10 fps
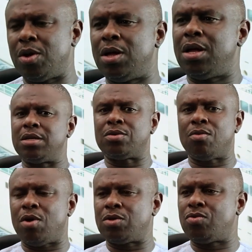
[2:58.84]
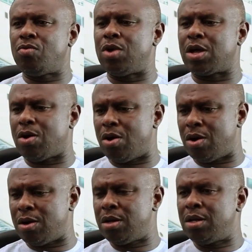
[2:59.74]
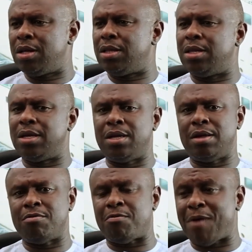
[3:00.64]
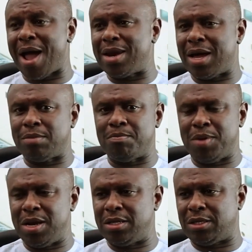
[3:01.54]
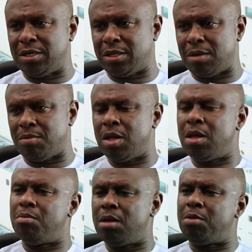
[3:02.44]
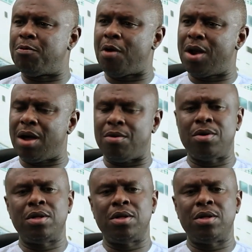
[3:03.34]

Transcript: is what we call the final billing system. Before now,